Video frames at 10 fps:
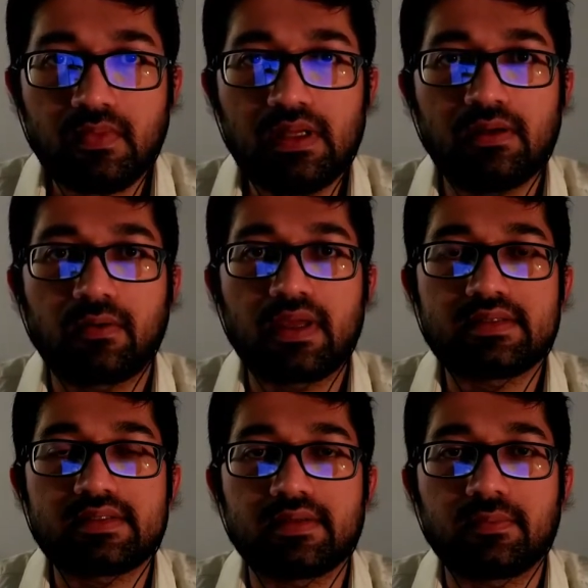
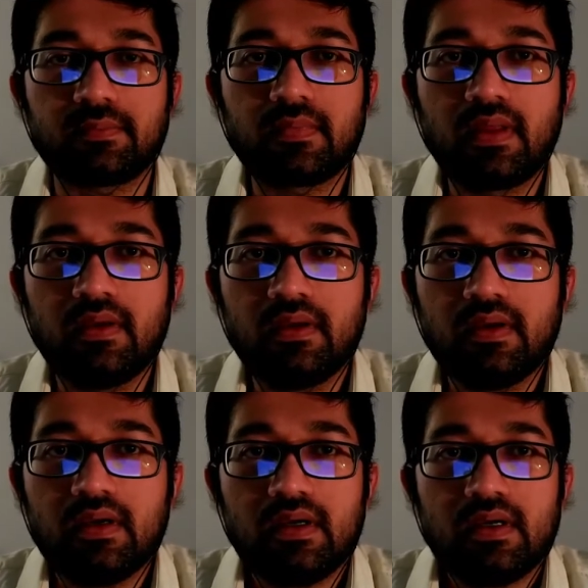location.
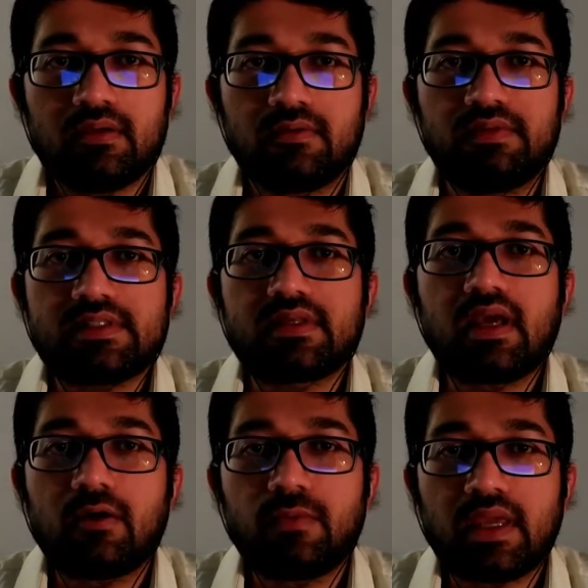We will see
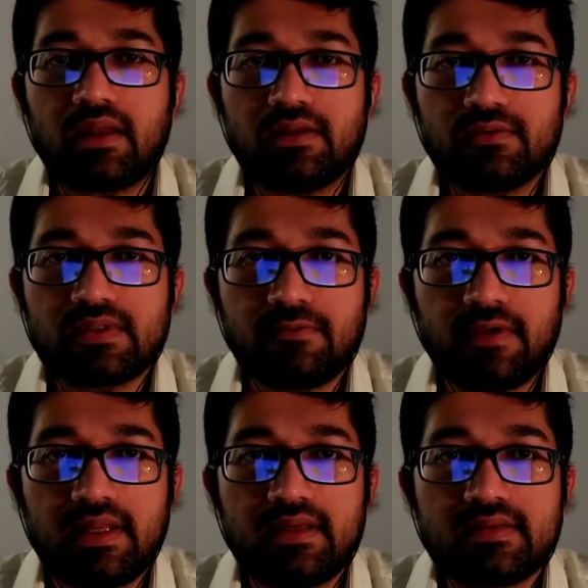how we can use the
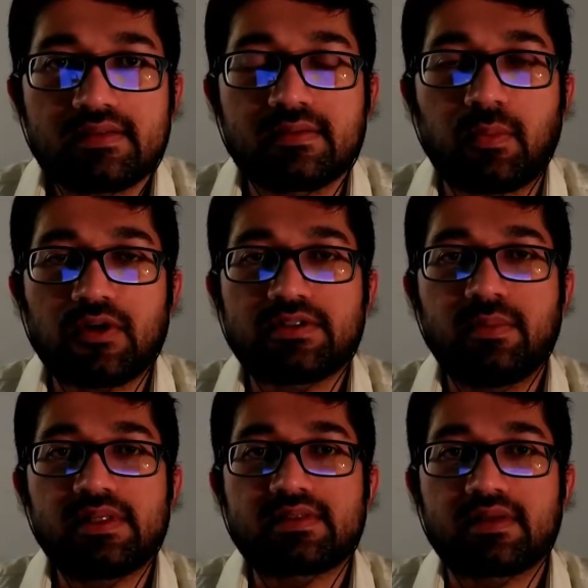various
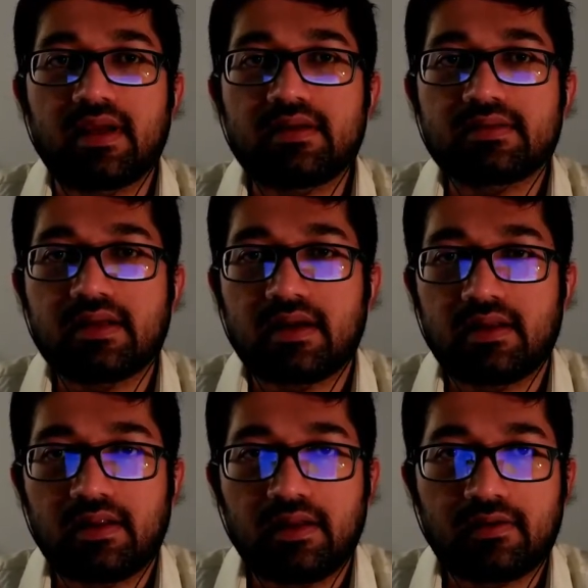possible states that
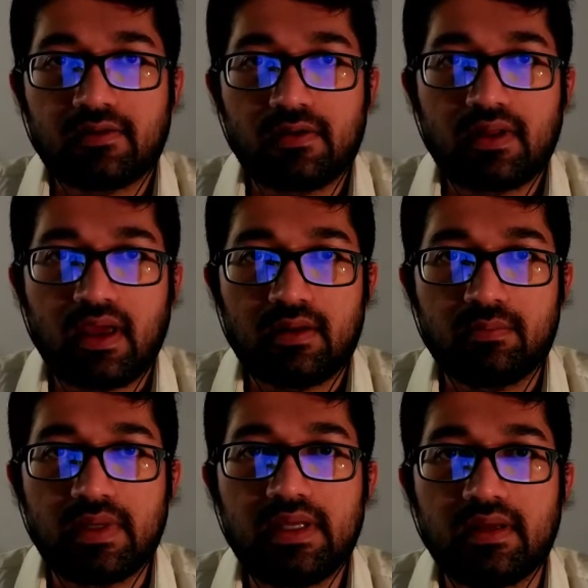an electron can
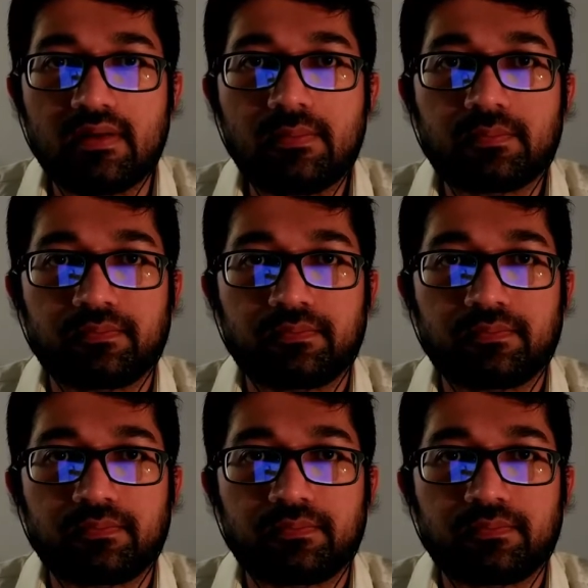be in.